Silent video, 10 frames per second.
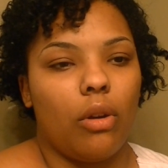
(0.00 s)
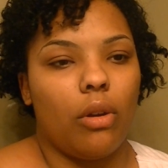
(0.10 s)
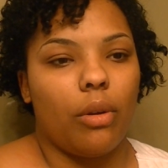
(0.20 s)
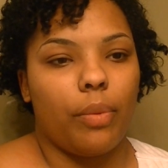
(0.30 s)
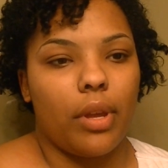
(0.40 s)

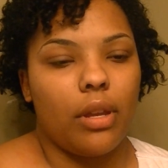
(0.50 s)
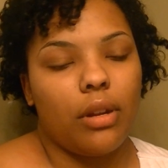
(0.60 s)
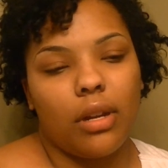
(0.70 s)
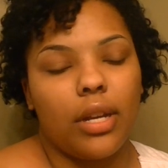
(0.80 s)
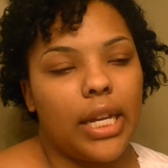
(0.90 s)
Or, you
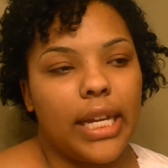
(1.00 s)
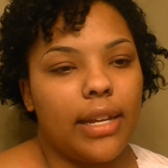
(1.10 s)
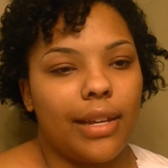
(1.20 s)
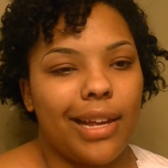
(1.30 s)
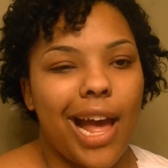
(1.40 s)
know,
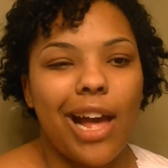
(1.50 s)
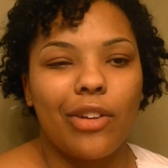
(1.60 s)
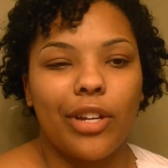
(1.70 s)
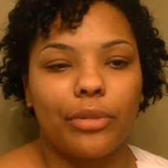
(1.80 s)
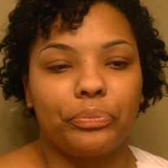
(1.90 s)
I
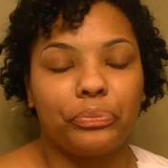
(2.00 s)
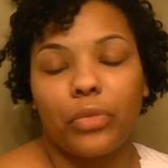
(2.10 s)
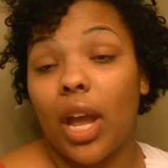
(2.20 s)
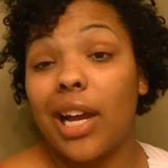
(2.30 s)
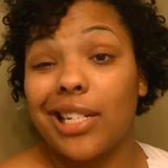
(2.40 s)
don't know,
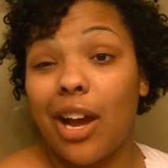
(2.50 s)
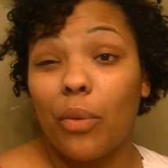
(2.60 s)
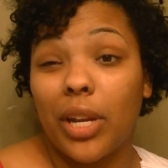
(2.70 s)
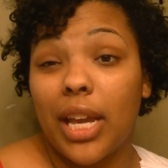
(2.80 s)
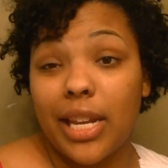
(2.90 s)
because I don't
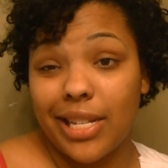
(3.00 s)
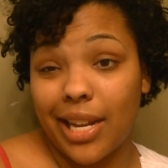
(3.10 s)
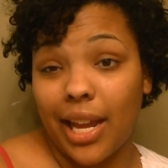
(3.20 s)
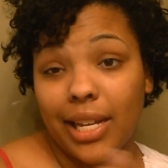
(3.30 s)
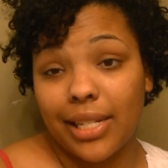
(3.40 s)
want to get into
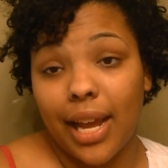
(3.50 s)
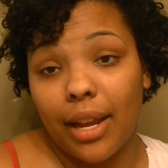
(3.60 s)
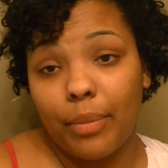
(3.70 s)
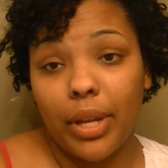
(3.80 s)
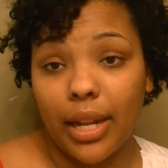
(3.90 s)
that, because that
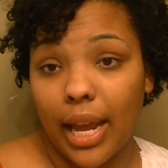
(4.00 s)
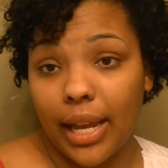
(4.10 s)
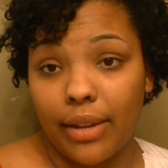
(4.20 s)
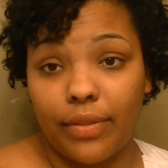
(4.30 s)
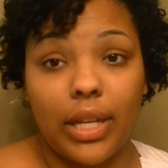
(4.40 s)
could be a
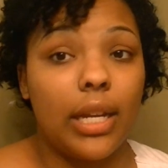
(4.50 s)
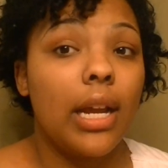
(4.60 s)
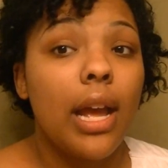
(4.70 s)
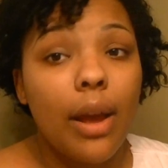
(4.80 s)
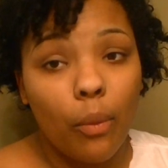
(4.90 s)
negative thing,
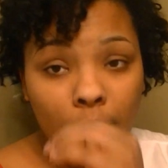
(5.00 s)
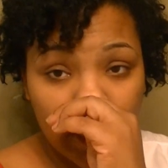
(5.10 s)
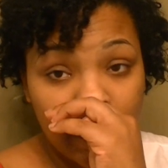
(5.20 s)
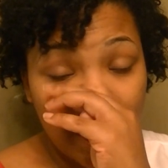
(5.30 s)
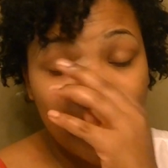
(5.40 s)

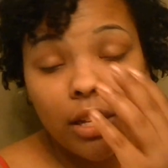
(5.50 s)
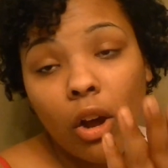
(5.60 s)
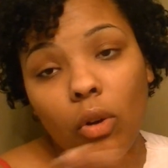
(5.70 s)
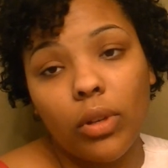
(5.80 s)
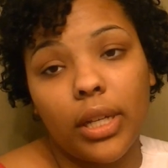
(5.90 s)
that's the
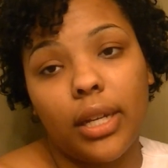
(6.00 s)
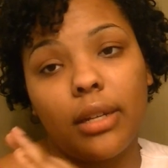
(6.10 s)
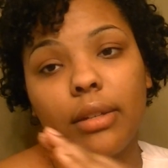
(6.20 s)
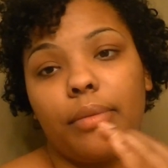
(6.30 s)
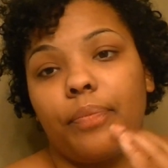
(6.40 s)
only,
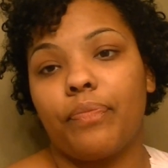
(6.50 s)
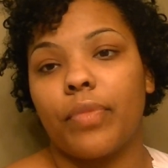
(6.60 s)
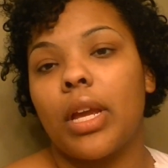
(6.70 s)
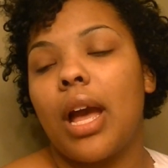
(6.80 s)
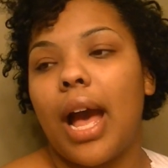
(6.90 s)

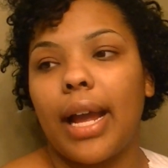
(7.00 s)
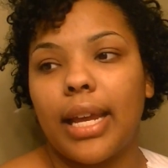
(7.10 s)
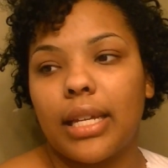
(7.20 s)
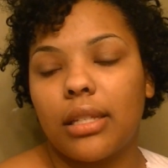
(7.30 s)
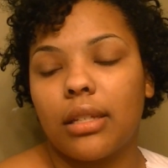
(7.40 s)
I
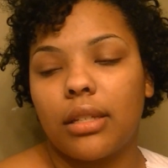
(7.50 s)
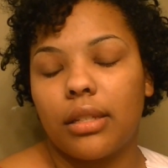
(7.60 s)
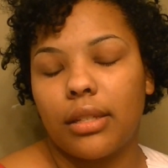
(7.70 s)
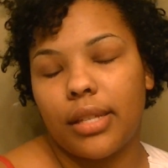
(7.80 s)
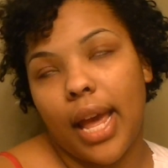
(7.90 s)
guess,
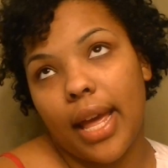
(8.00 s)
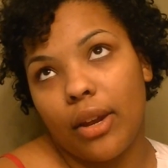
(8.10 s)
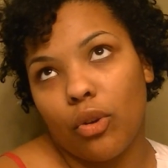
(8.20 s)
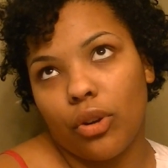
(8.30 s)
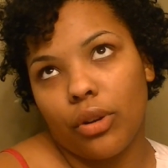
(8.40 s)
sad,
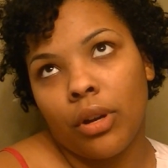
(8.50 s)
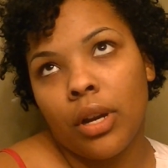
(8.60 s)
or,